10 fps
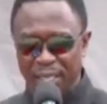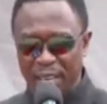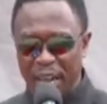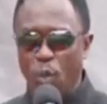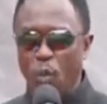
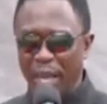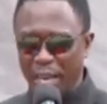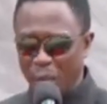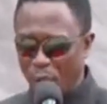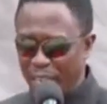Now we are
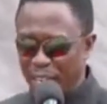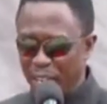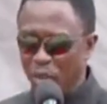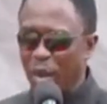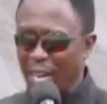rewarding
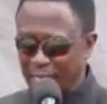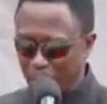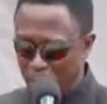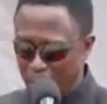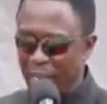you at a
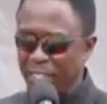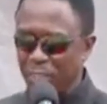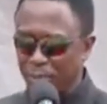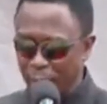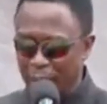
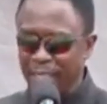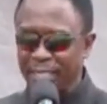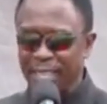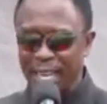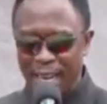much,
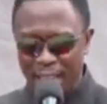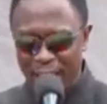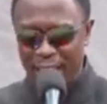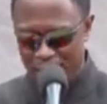much higher